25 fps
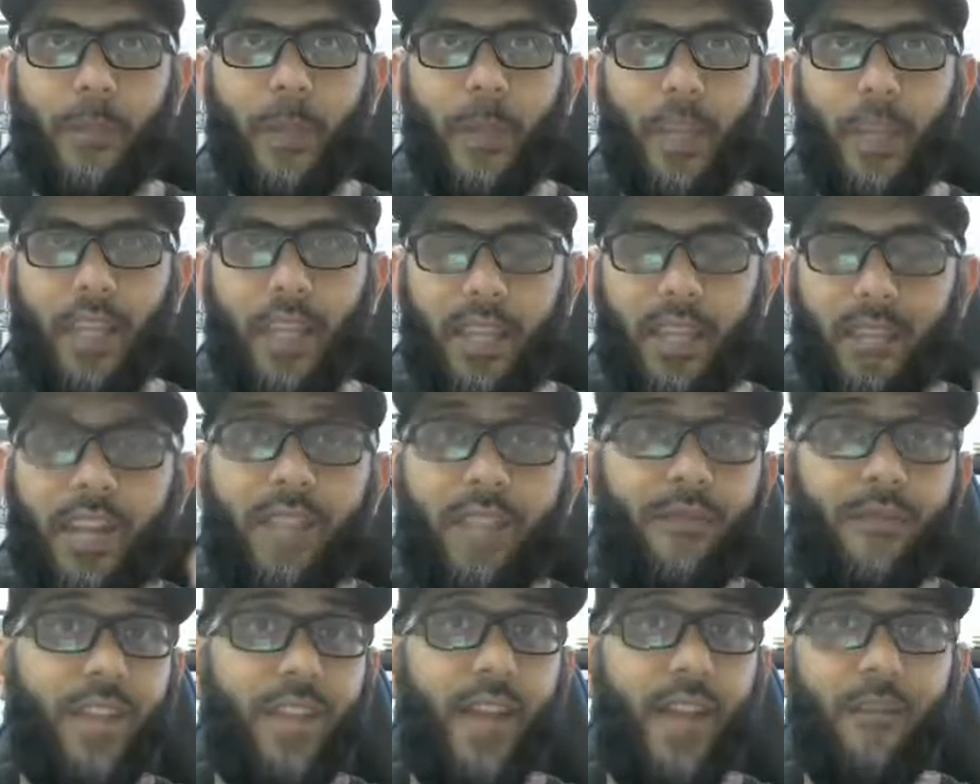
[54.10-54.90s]
even
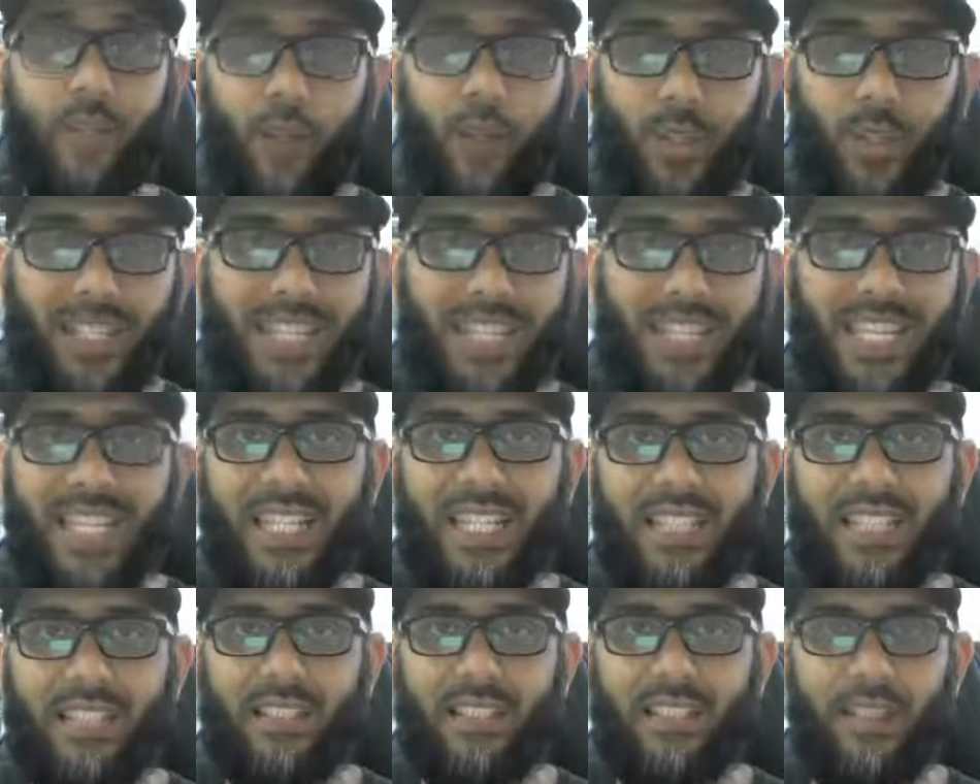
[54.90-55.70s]
if you have no
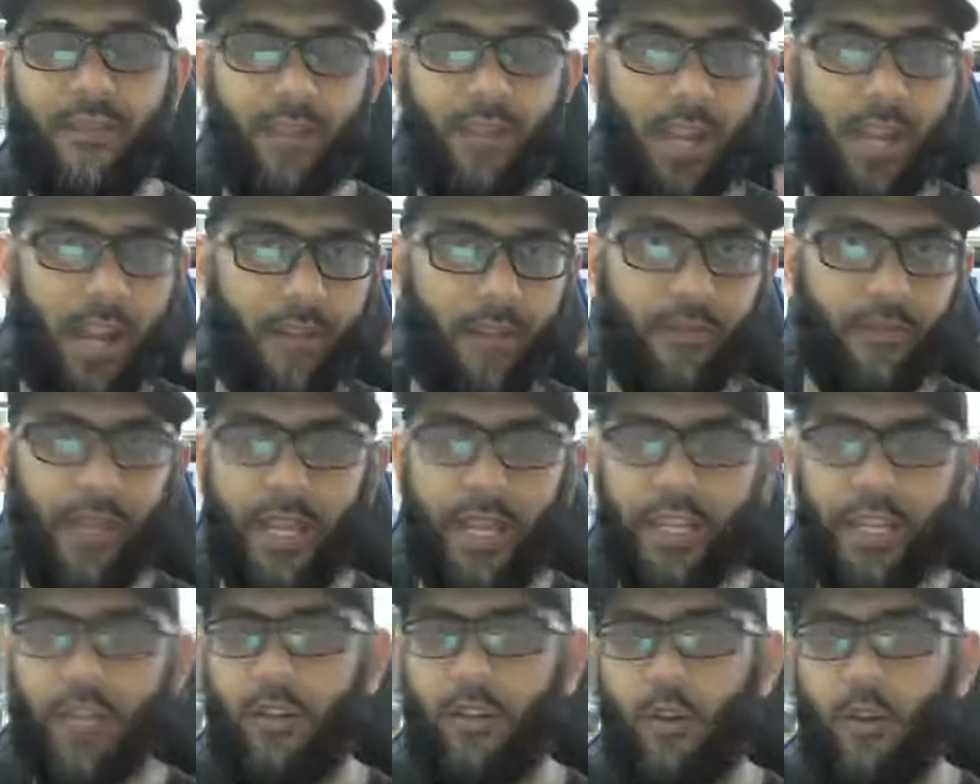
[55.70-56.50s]
skills, if you have
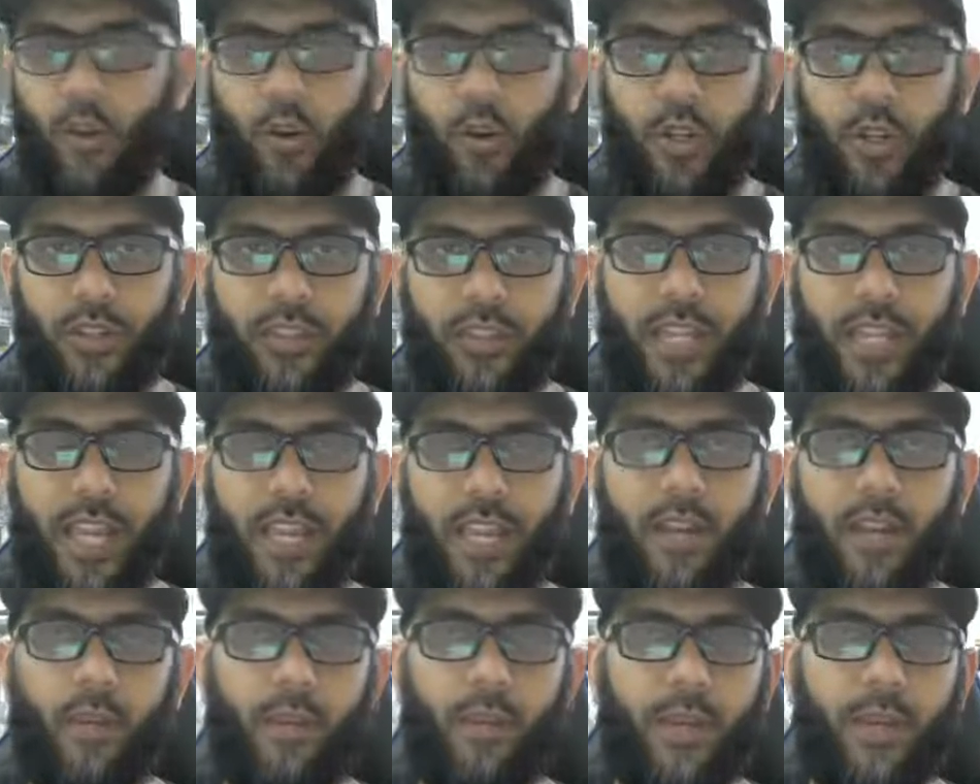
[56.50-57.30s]
you don't know, you
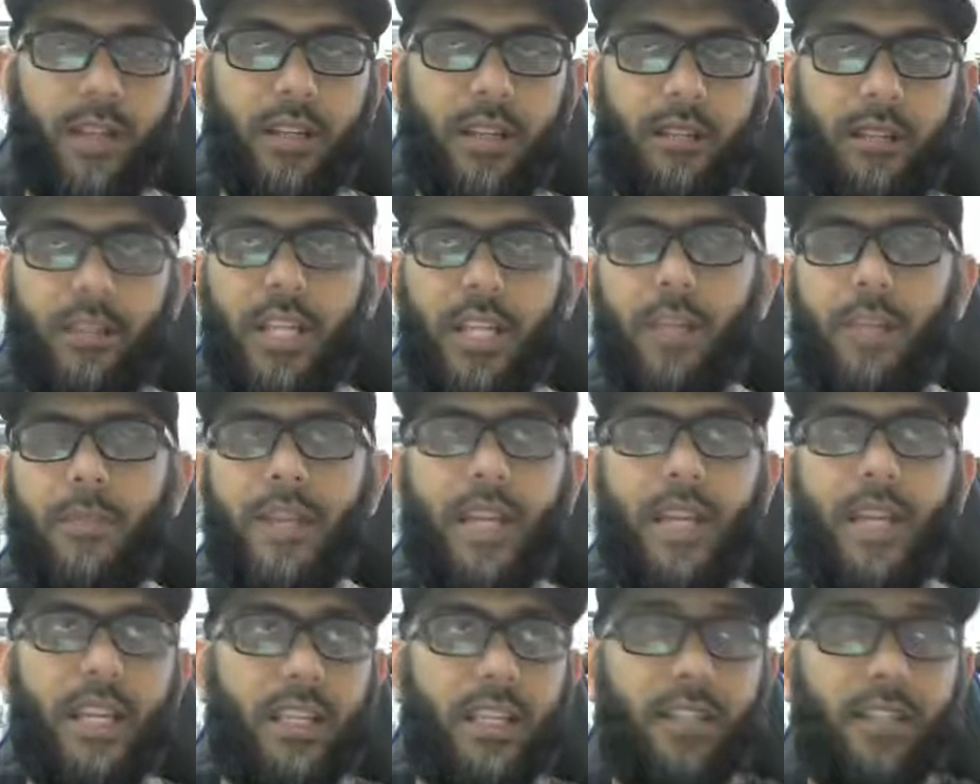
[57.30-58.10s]
say no me tell
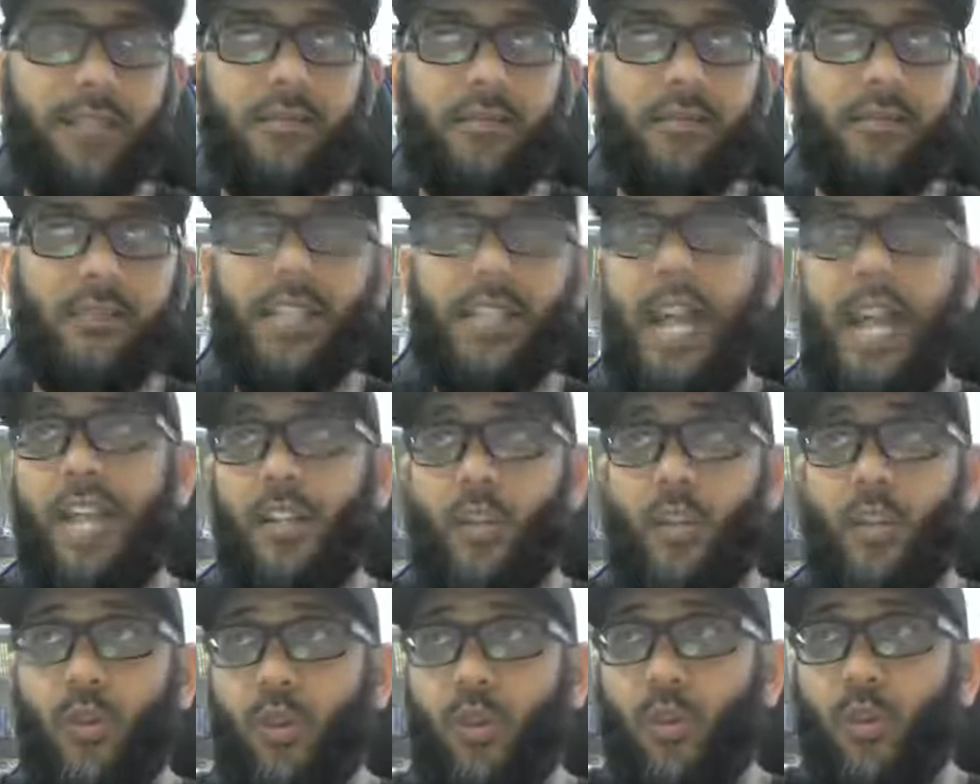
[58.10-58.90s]
me I
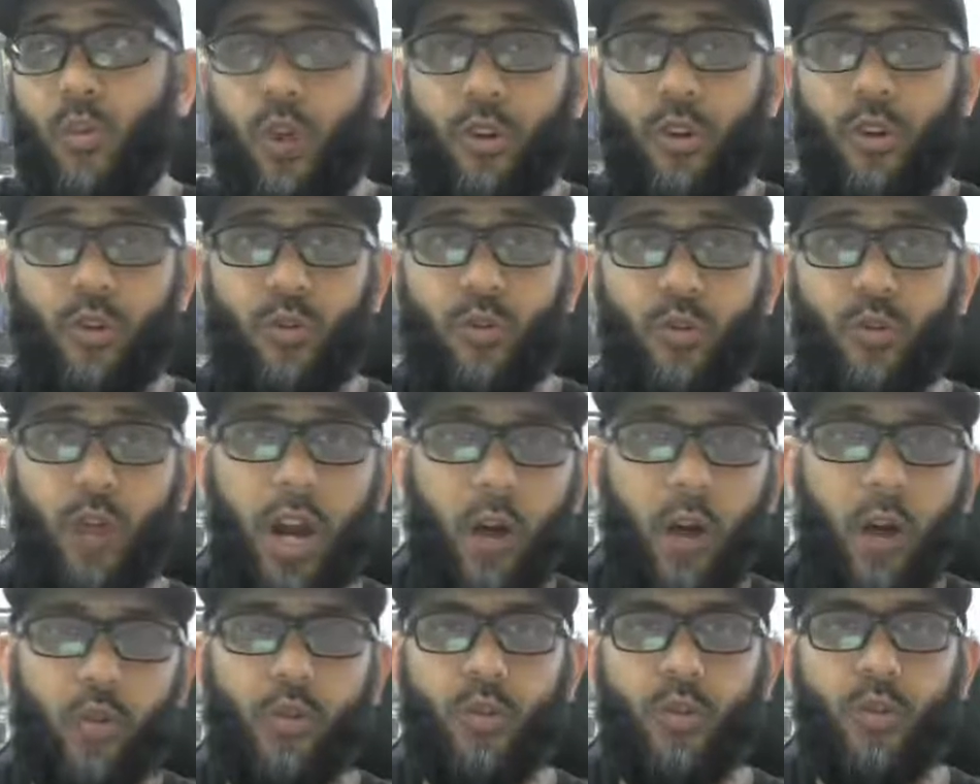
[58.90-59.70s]
don't know what to do,
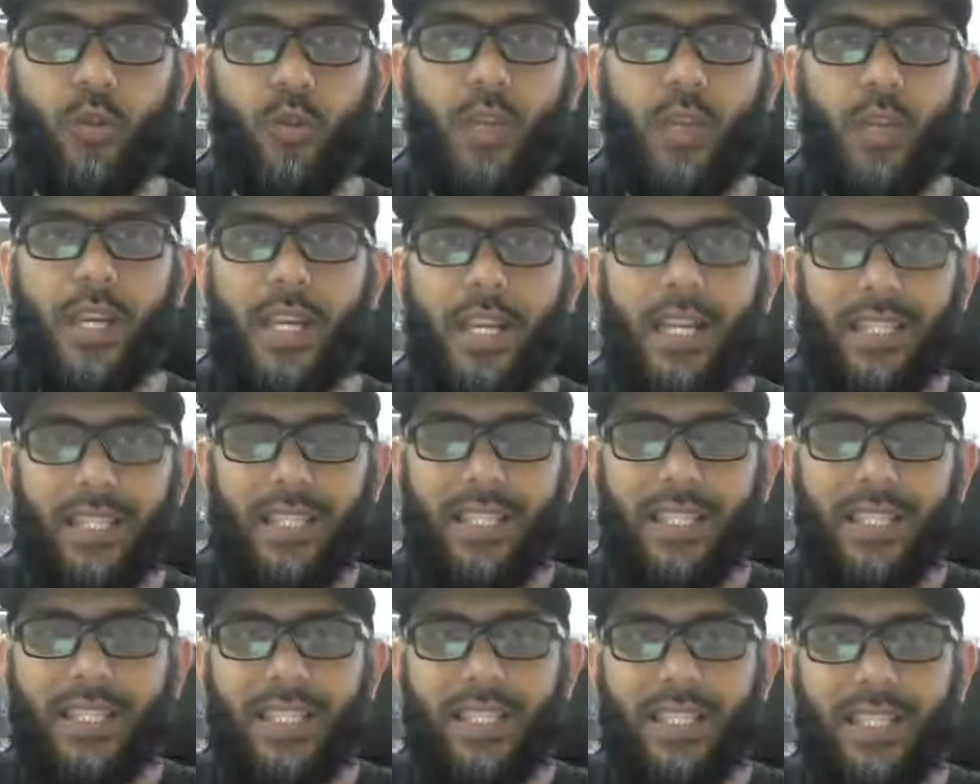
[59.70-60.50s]
how to do.
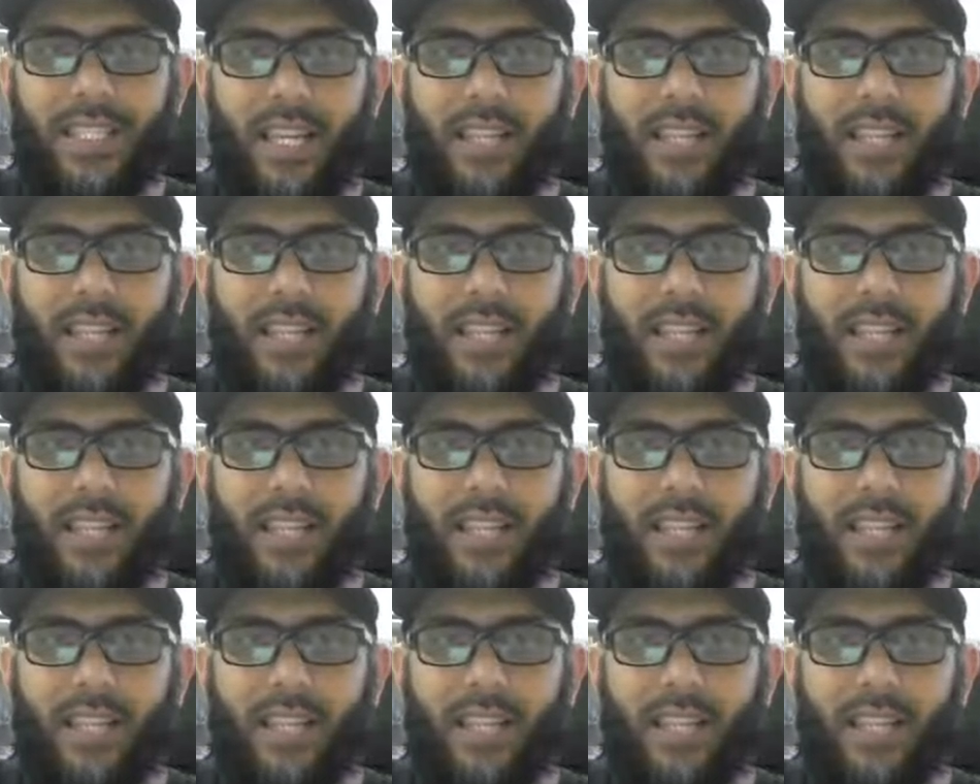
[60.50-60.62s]
This is